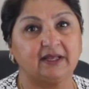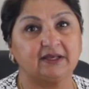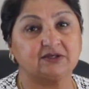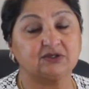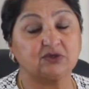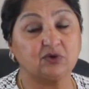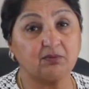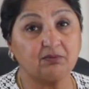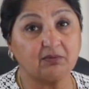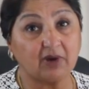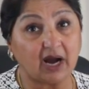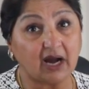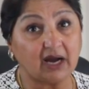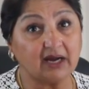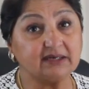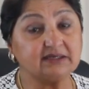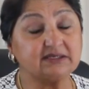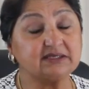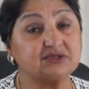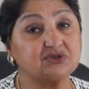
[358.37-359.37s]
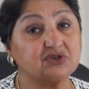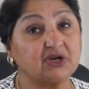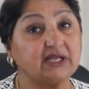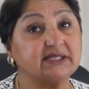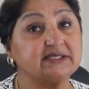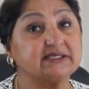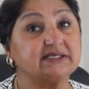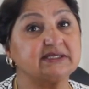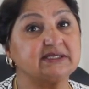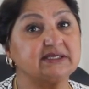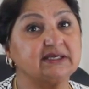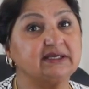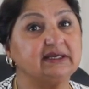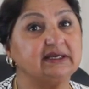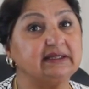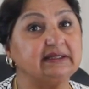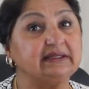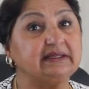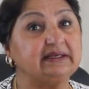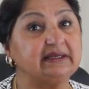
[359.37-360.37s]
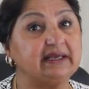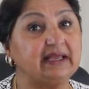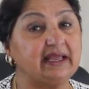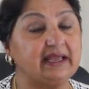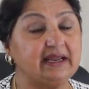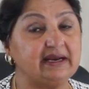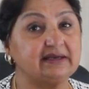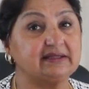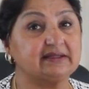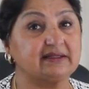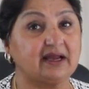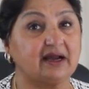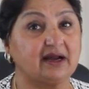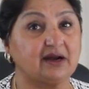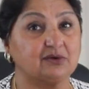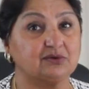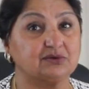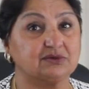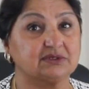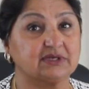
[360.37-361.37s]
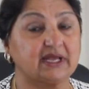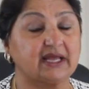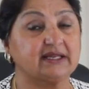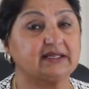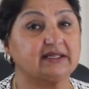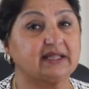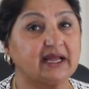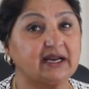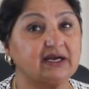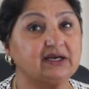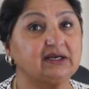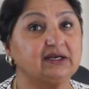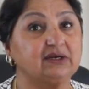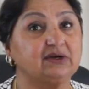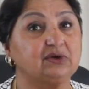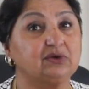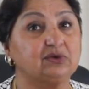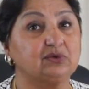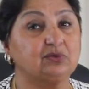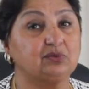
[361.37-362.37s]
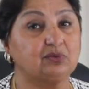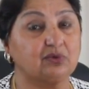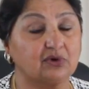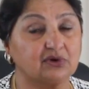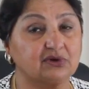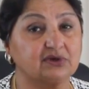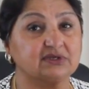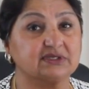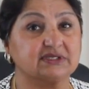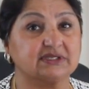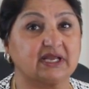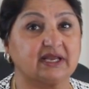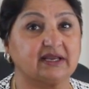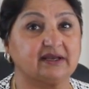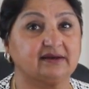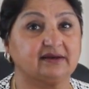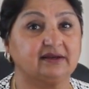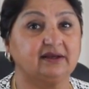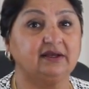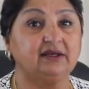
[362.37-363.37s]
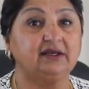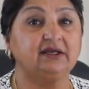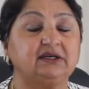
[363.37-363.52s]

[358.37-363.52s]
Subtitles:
So Mars transiting in the 8th house and that into water sign